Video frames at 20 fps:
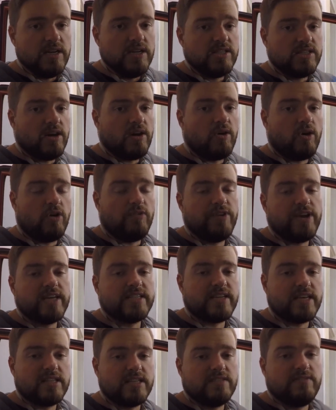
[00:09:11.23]
So hope you
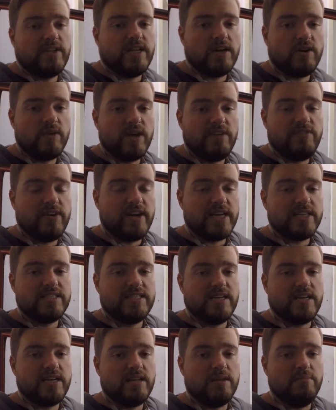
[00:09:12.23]
guys liked this video. If you guys
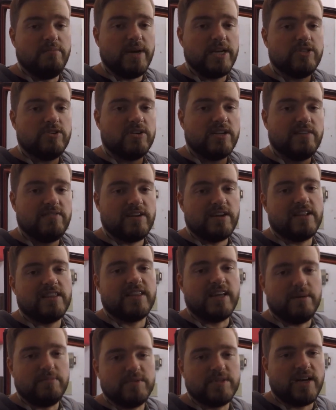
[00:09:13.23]
did, make sure to give it a
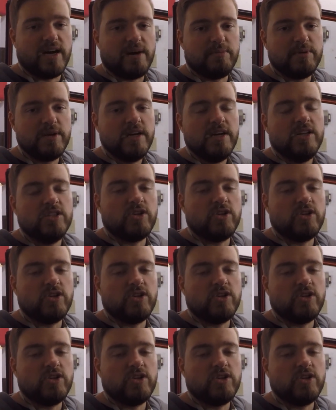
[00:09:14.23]
thumbs up.